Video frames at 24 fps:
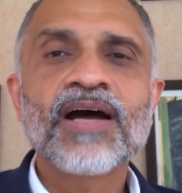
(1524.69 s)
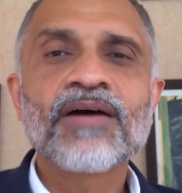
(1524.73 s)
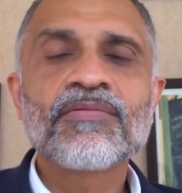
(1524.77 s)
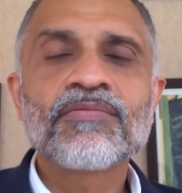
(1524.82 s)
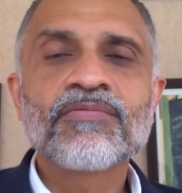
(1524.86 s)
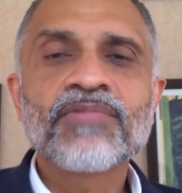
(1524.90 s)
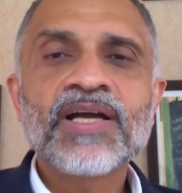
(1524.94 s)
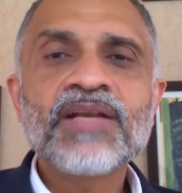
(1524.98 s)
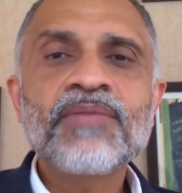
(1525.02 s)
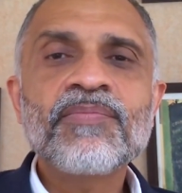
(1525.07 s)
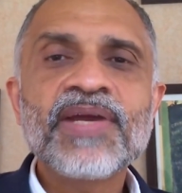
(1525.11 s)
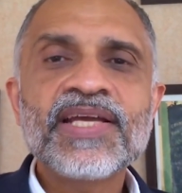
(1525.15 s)

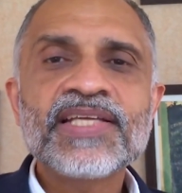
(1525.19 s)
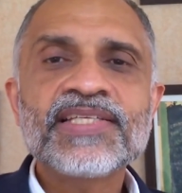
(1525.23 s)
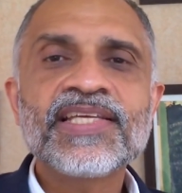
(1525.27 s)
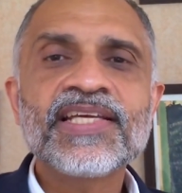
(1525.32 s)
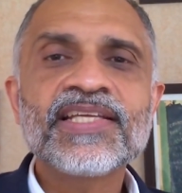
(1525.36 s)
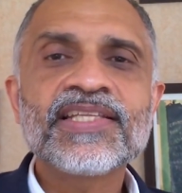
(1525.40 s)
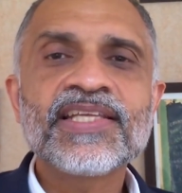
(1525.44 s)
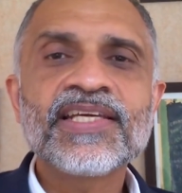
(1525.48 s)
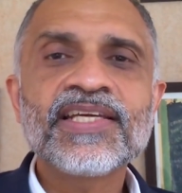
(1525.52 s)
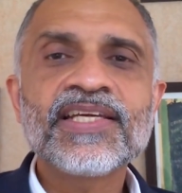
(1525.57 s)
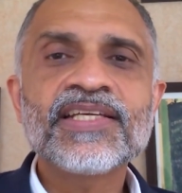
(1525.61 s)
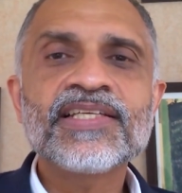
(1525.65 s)
One
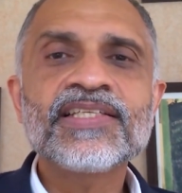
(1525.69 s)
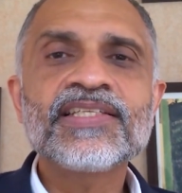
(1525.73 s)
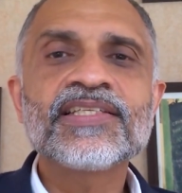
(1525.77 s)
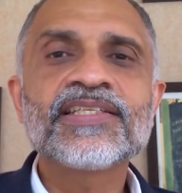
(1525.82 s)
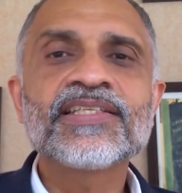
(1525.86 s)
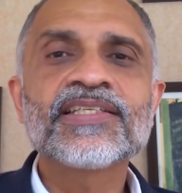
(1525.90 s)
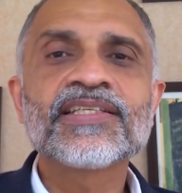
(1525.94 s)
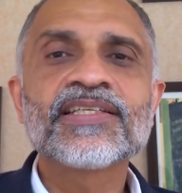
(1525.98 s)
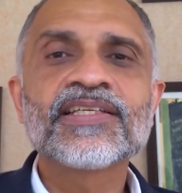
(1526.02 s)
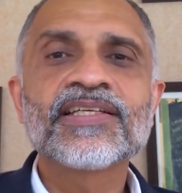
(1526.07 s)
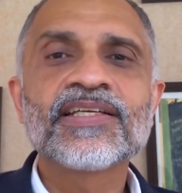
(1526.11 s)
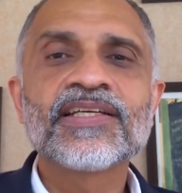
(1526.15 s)
basic thing
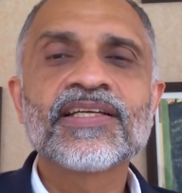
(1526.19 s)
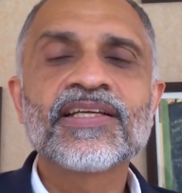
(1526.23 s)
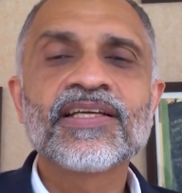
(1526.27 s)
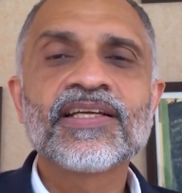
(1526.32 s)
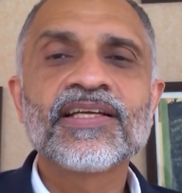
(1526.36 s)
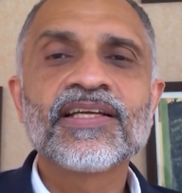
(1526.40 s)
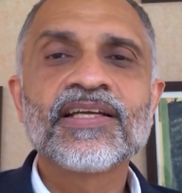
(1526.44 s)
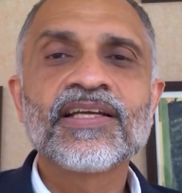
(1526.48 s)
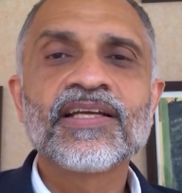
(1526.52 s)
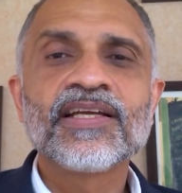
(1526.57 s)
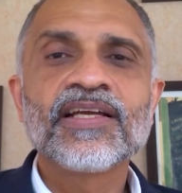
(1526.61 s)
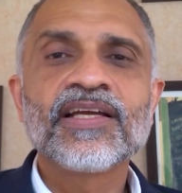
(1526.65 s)
is,
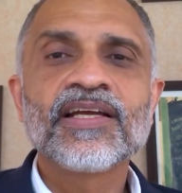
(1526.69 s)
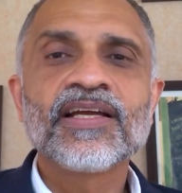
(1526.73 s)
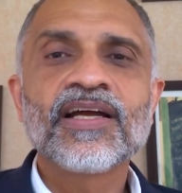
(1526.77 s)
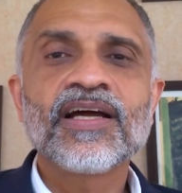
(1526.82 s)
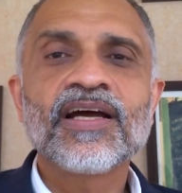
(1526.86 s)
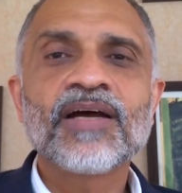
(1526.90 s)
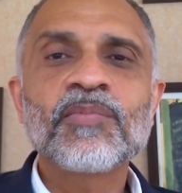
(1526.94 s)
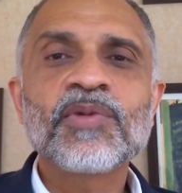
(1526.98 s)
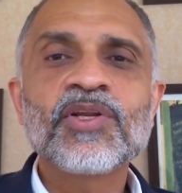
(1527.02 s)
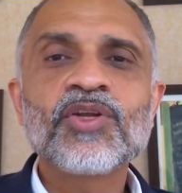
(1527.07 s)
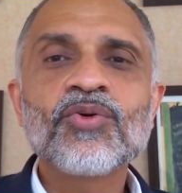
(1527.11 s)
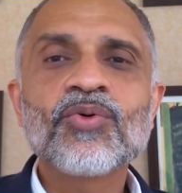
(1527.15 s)

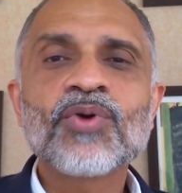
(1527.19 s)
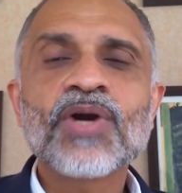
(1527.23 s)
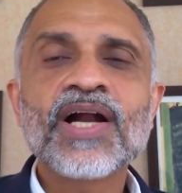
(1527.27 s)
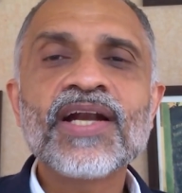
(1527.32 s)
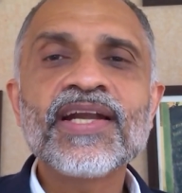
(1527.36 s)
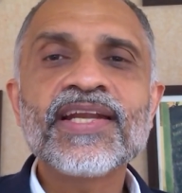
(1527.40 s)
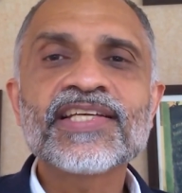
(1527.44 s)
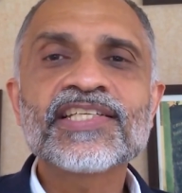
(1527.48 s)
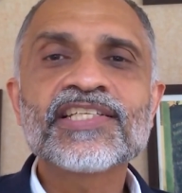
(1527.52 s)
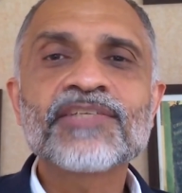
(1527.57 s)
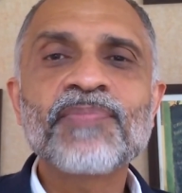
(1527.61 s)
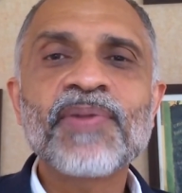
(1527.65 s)
I mean, you
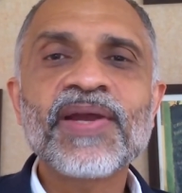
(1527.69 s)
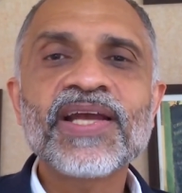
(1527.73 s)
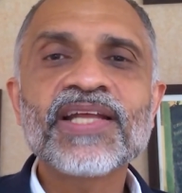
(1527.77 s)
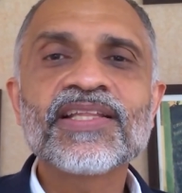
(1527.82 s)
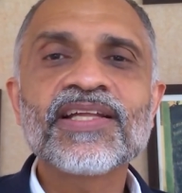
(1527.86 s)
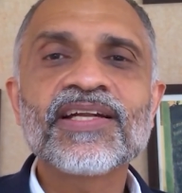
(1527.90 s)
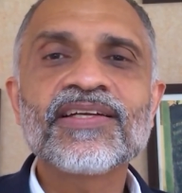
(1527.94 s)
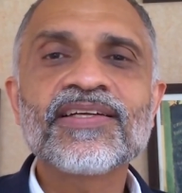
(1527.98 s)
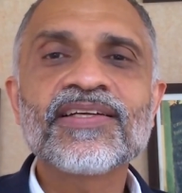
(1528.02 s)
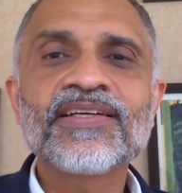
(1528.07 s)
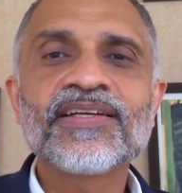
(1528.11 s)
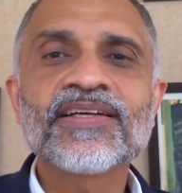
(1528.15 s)
can't expect
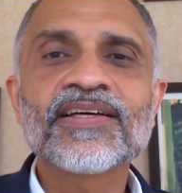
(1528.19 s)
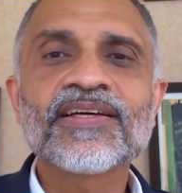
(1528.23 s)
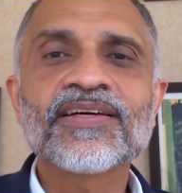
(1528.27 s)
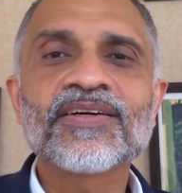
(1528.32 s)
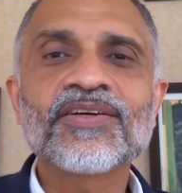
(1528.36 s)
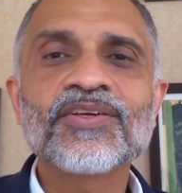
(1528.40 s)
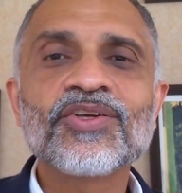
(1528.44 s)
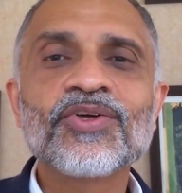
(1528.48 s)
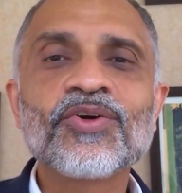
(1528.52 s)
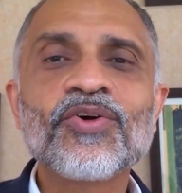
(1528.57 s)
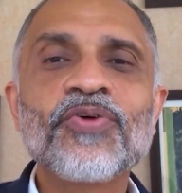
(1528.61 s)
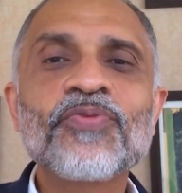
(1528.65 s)
that
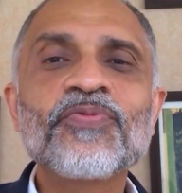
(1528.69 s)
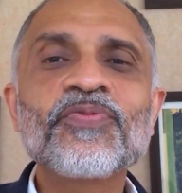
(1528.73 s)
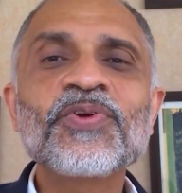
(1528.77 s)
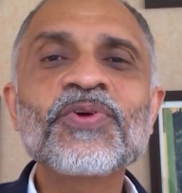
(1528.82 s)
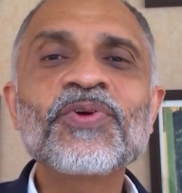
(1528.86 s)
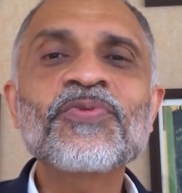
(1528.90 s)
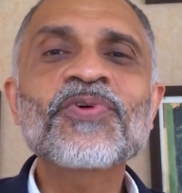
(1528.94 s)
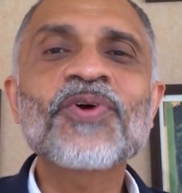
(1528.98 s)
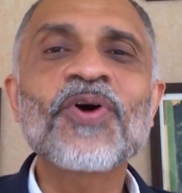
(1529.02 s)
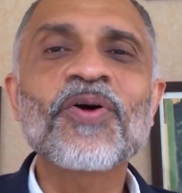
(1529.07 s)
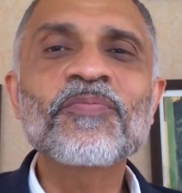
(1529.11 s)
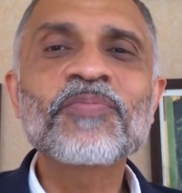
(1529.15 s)

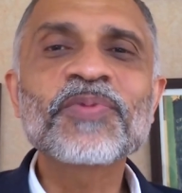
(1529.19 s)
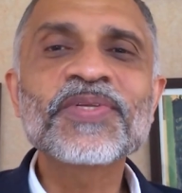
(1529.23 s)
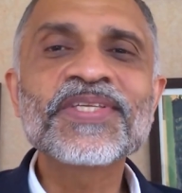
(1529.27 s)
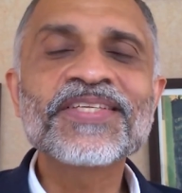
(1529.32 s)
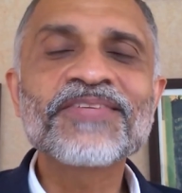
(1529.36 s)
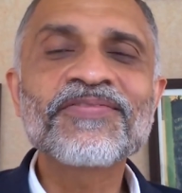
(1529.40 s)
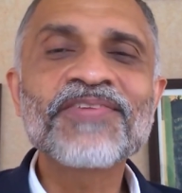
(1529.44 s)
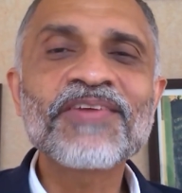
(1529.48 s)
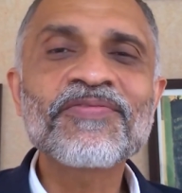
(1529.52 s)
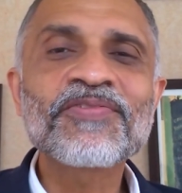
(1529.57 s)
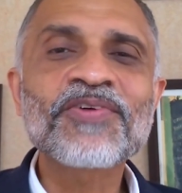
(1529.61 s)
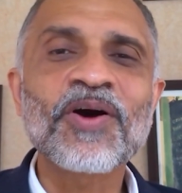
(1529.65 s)

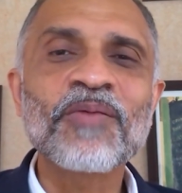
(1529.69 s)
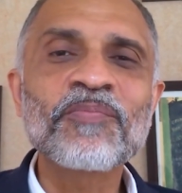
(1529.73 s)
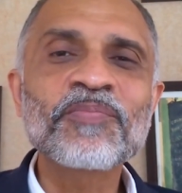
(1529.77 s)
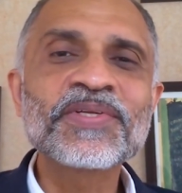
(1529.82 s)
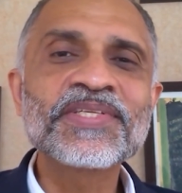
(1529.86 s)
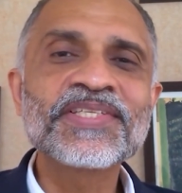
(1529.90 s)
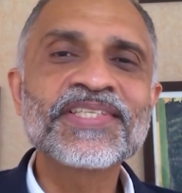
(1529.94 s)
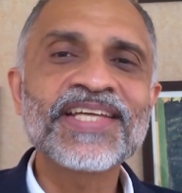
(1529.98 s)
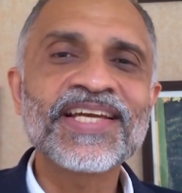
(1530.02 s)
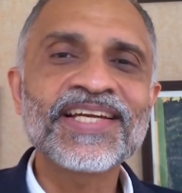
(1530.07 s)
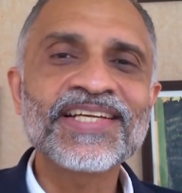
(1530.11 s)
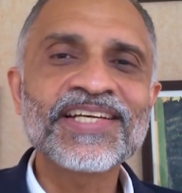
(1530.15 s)
we've
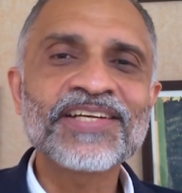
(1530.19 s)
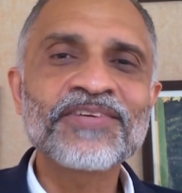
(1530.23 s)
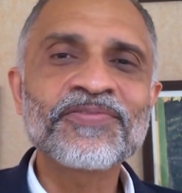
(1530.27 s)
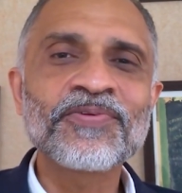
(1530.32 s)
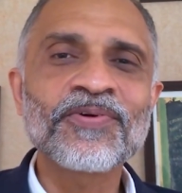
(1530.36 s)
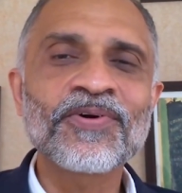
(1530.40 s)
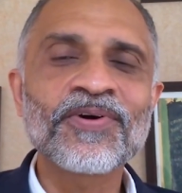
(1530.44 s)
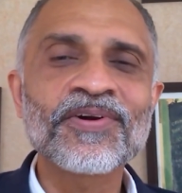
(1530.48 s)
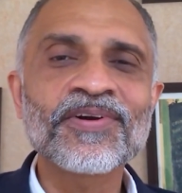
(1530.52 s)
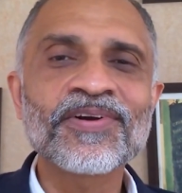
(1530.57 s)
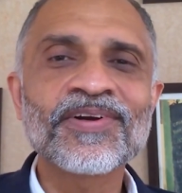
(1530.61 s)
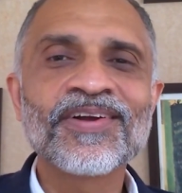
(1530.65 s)
compensated
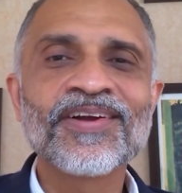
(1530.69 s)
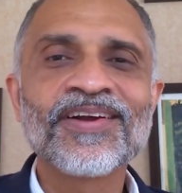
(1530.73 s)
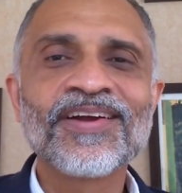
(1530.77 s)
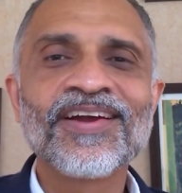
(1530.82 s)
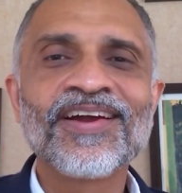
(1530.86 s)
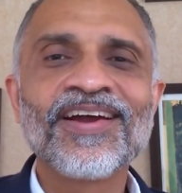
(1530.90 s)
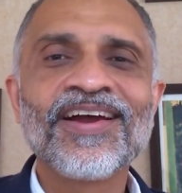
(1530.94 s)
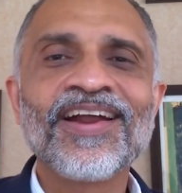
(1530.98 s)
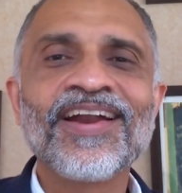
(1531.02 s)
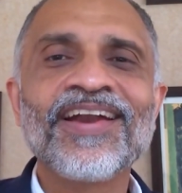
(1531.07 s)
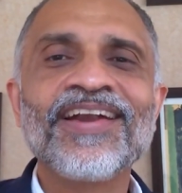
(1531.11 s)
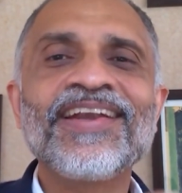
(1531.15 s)
for
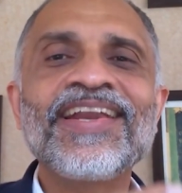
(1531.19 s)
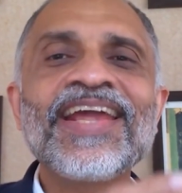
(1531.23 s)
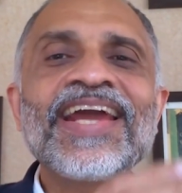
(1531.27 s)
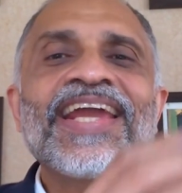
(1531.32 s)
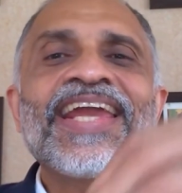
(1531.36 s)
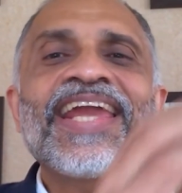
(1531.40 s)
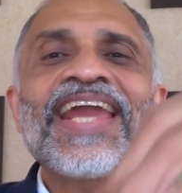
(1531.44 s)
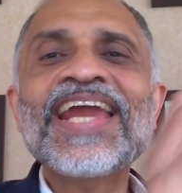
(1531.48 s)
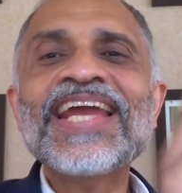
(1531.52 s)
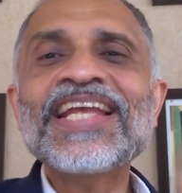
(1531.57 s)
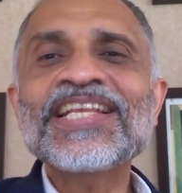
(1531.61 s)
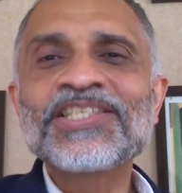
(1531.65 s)

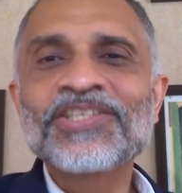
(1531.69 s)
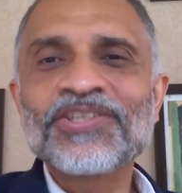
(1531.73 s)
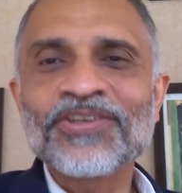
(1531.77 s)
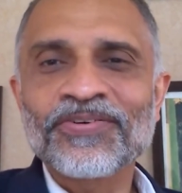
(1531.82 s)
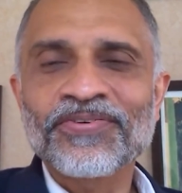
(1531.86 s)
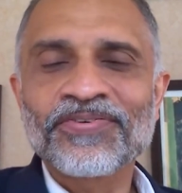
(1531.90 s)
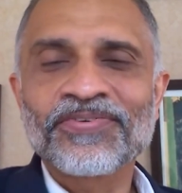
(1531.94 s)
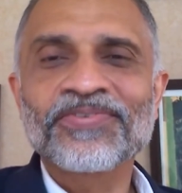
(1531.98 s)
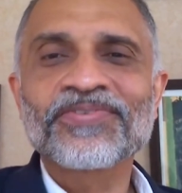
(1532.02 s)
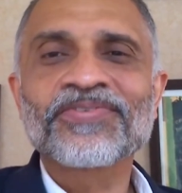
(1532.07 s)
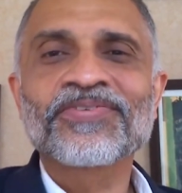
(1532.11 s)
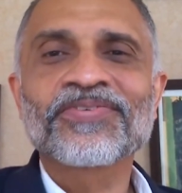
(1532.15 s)
decades of